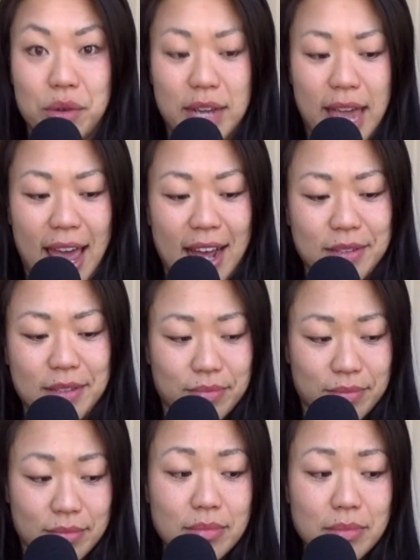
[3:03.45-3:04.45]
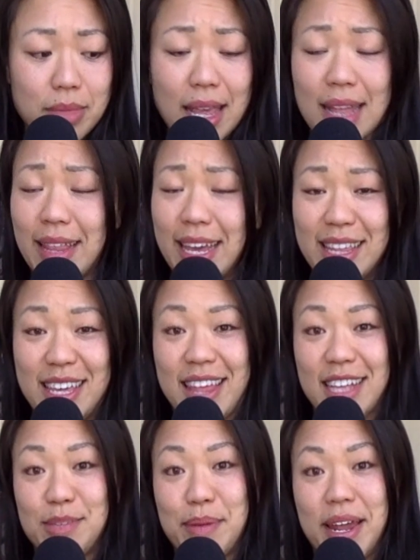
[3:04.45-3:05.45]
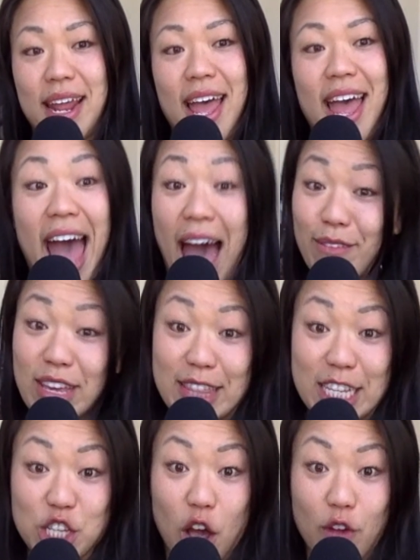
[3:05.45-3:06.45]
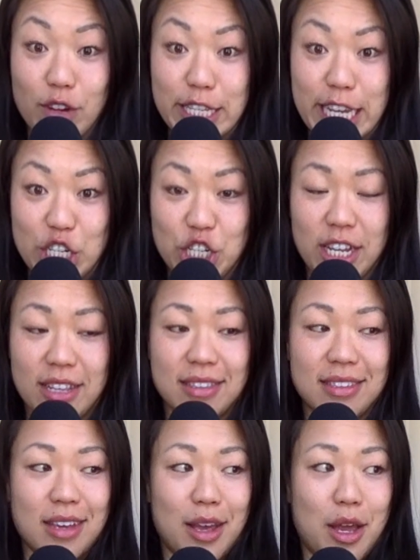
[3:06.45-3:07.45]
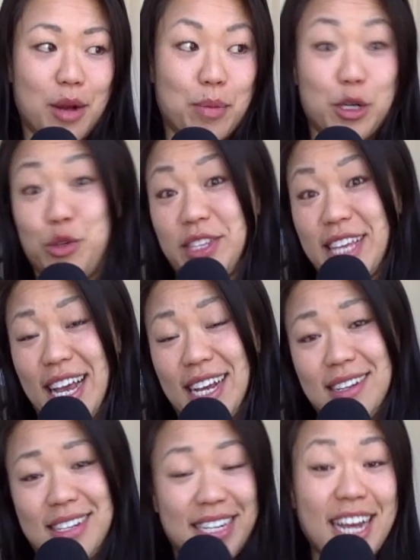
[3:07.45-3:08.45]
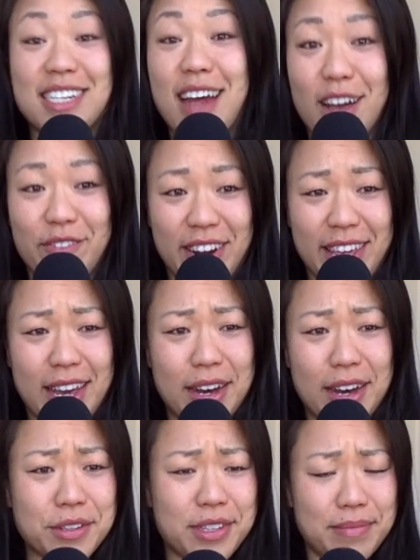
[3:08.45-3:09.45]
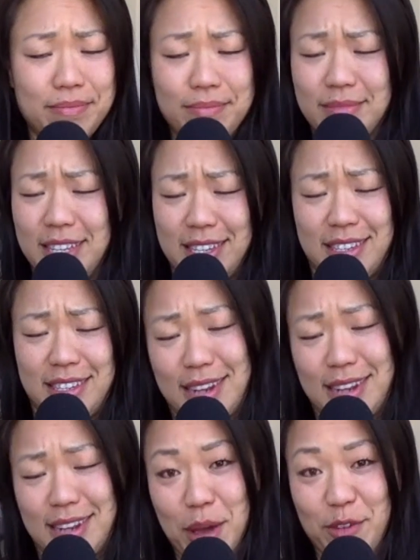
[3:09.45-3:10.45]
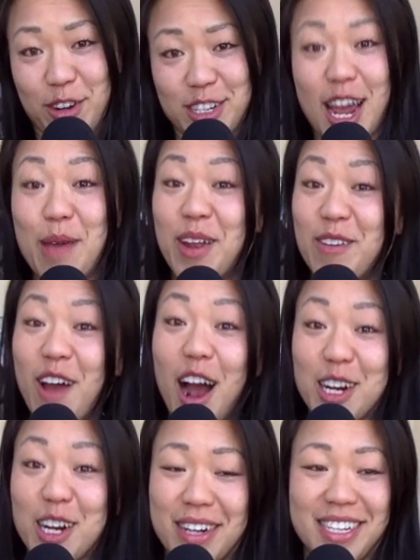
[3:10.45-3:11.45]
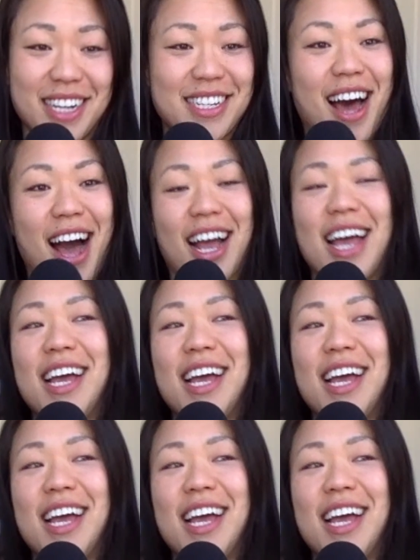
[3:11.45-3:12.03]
And lately that's been having these conversations, producing TikTok videos. This is not my first time that I've talked about TikTok.